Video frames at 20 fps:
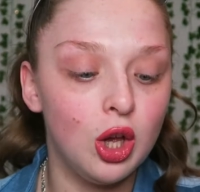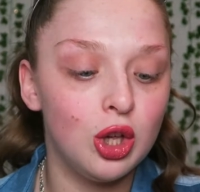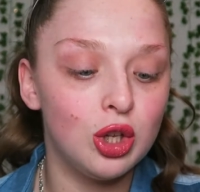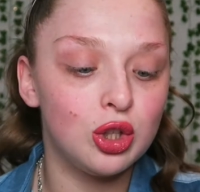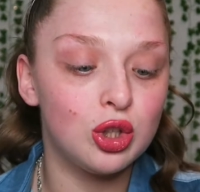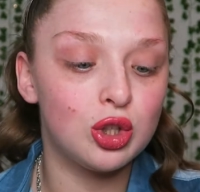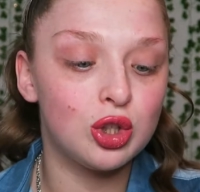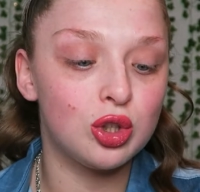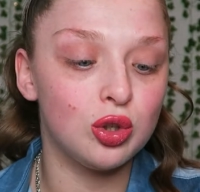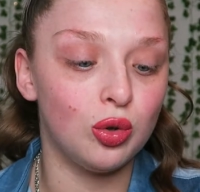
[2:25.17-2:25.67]

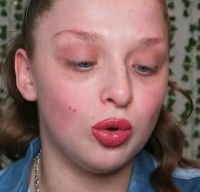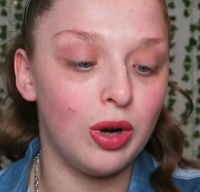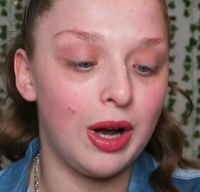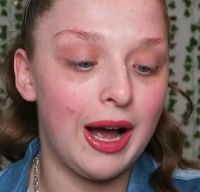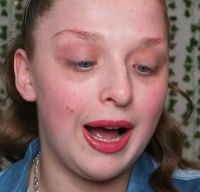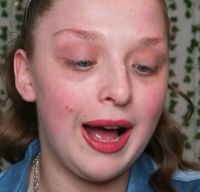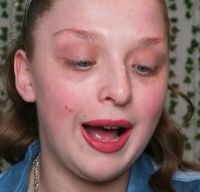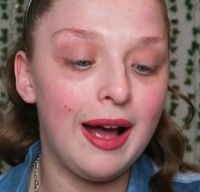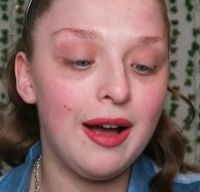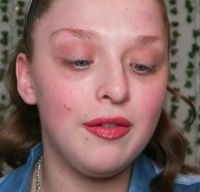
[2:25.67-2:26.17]
So I
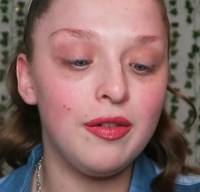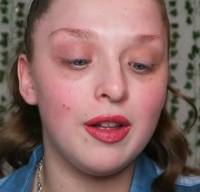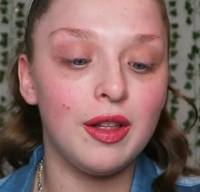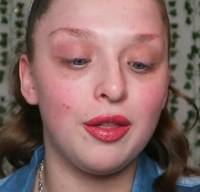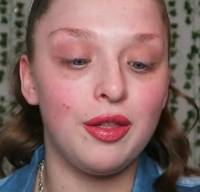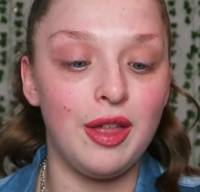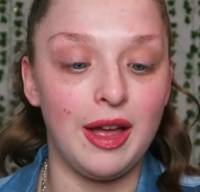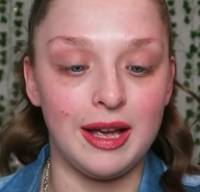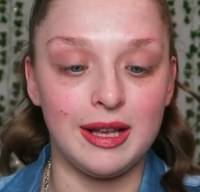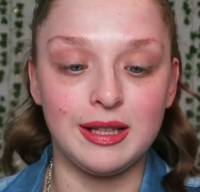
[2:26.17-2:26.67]
have
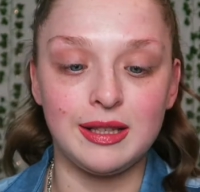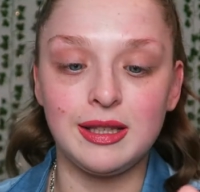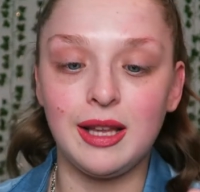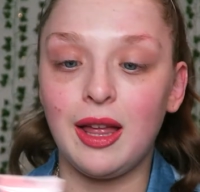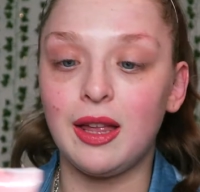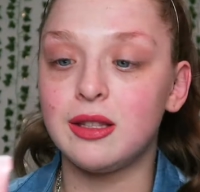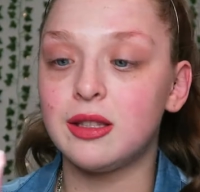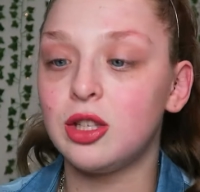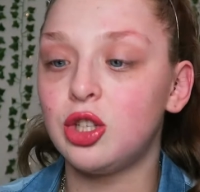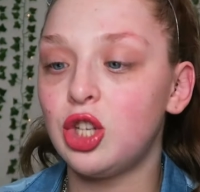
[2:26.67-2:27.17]
this,
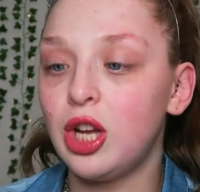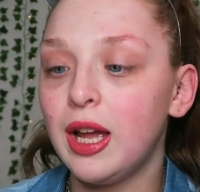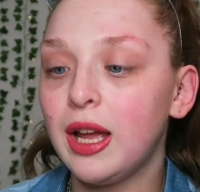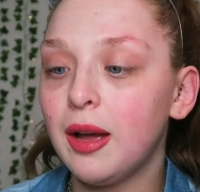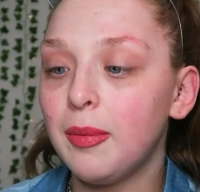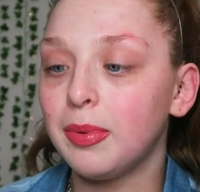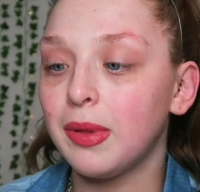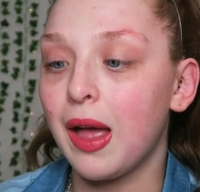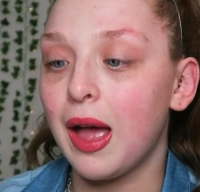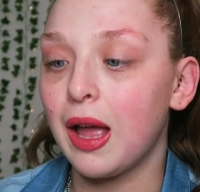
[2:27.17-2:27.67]
it is the
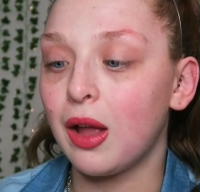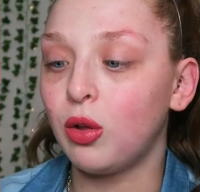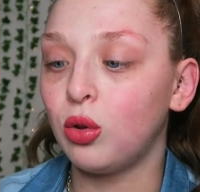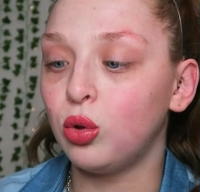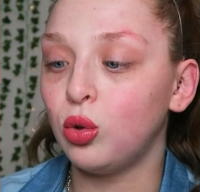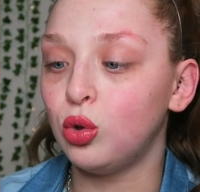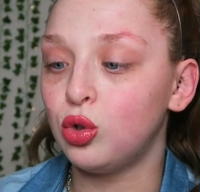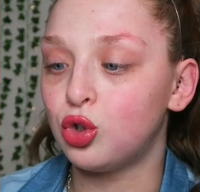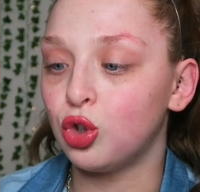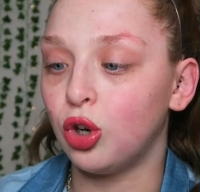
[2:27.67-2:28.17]
Jecca Black
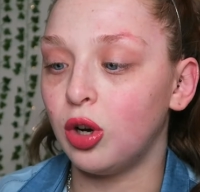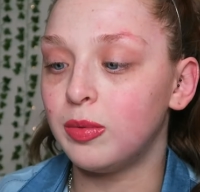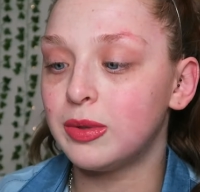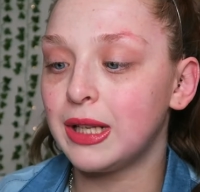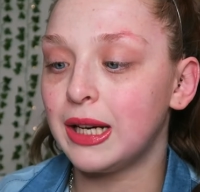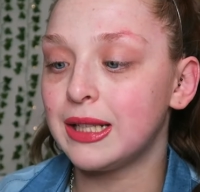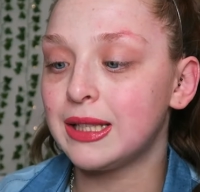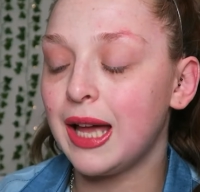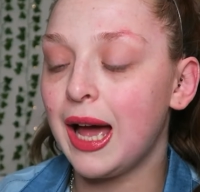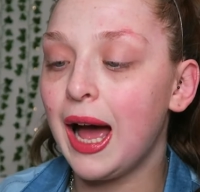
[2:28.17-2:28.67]
Glow Drops,
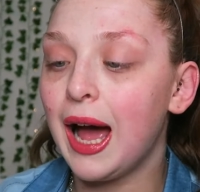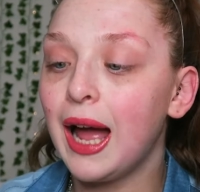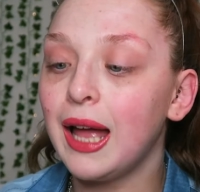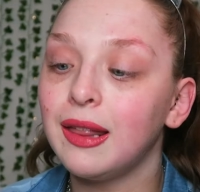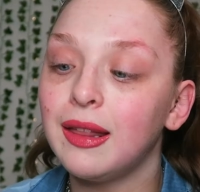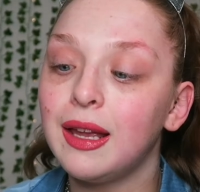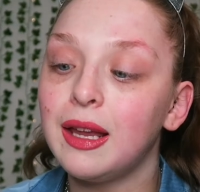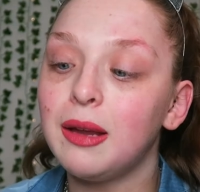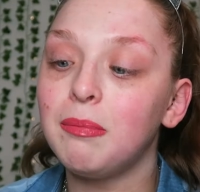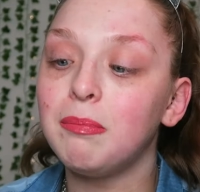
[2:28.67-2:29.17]
and it's
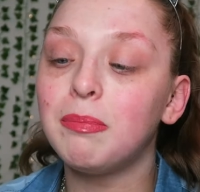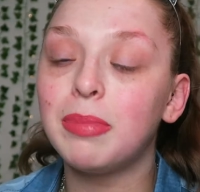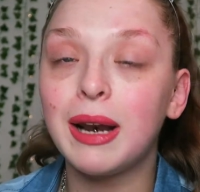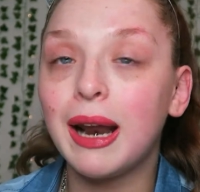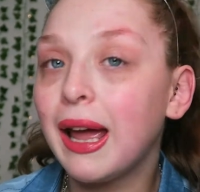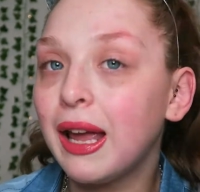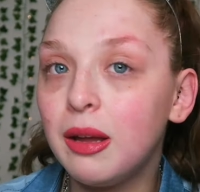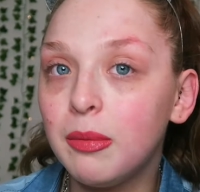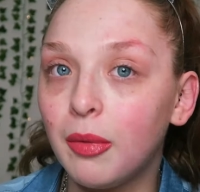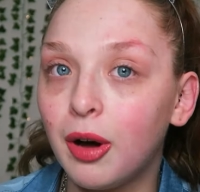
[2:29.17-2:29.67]
highlighting
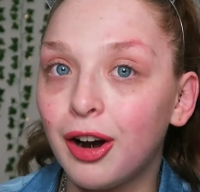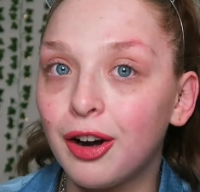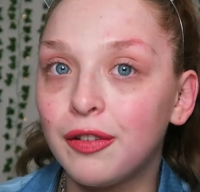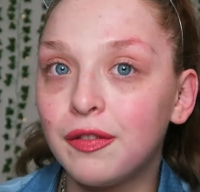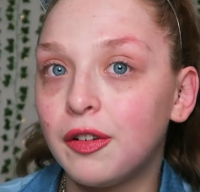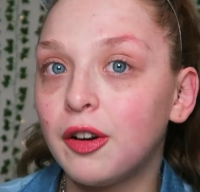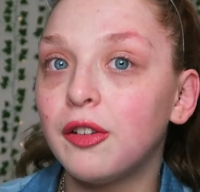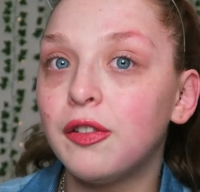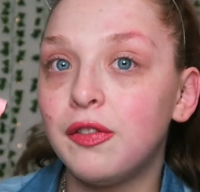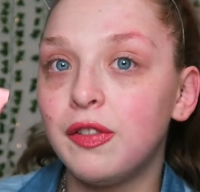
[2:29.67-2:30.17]
primer
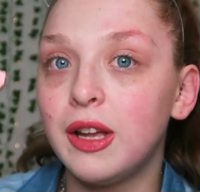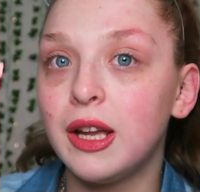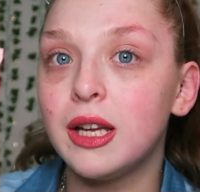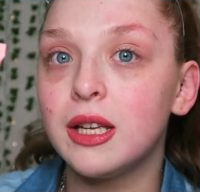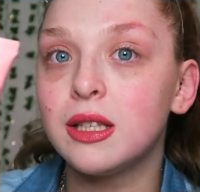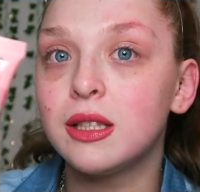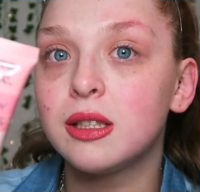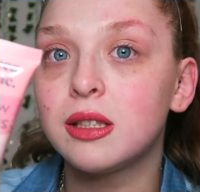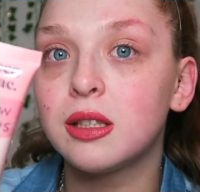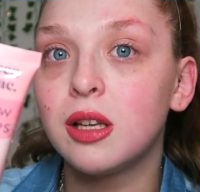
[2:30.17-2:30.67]
for
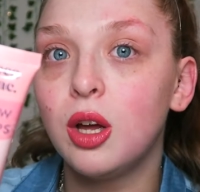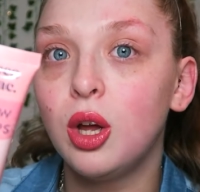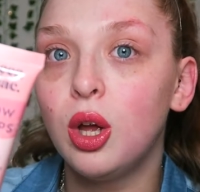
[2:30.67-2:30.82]
face.